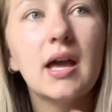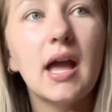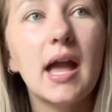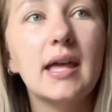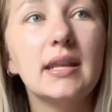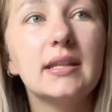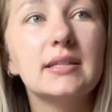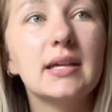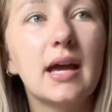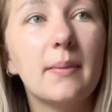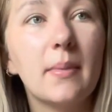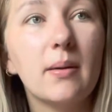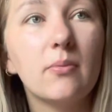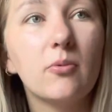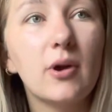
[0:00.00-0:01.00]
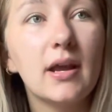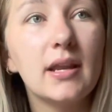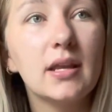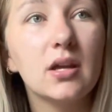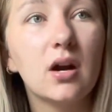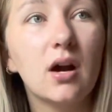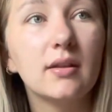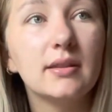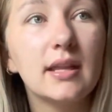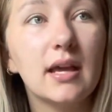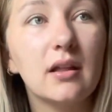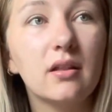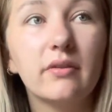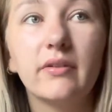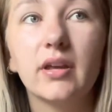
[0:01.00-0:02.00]
Anytime I'm waiting on the
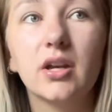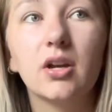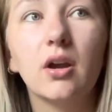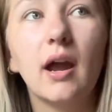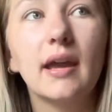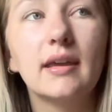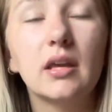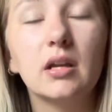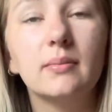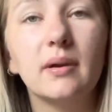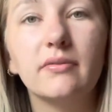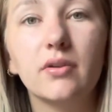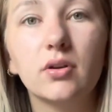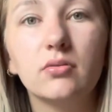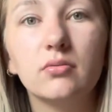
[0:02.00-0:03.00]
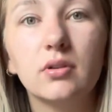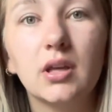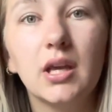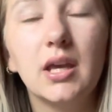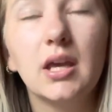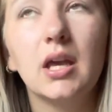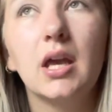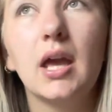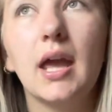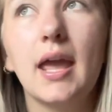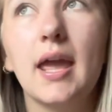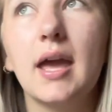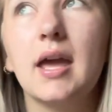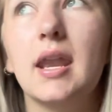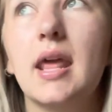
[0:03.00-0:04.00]
elevator, I get on my phone.
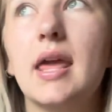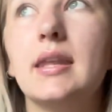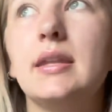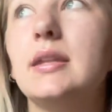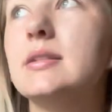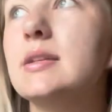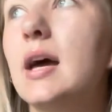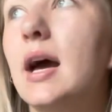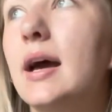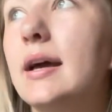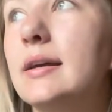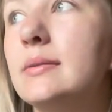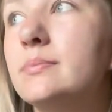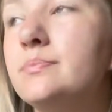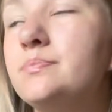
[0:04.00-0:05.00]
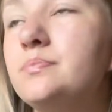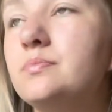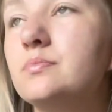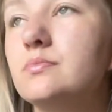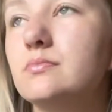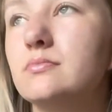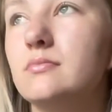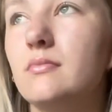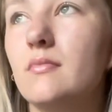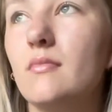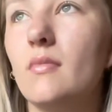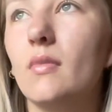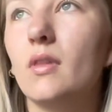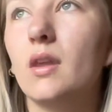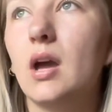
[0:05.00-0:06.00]
And anytime
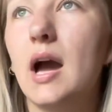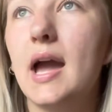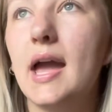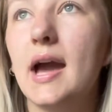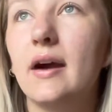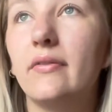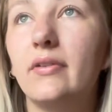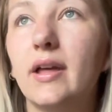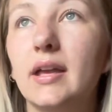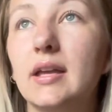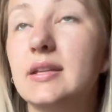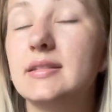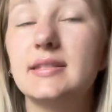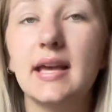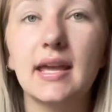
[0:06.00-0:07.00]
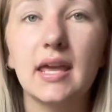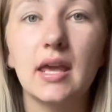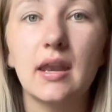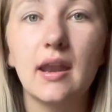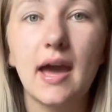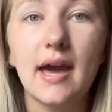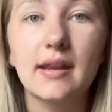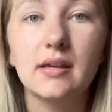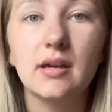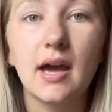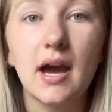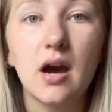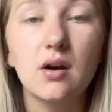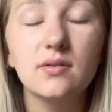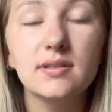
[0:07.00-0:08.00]
I have like a second at a
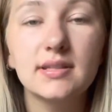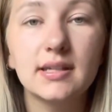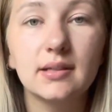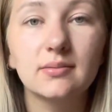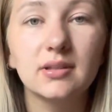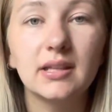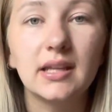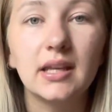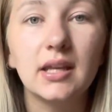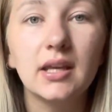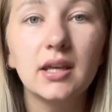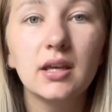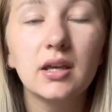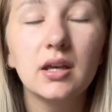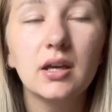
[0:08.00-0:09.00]
house that I'm cleaning,